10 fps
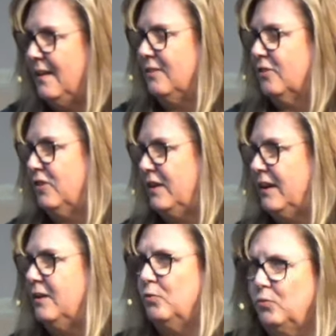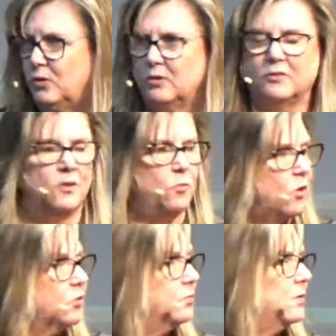and create a world that
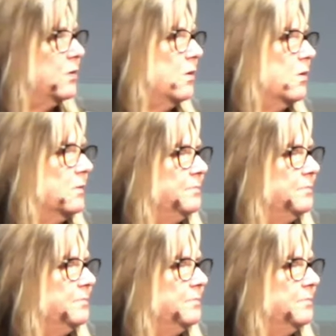works for all.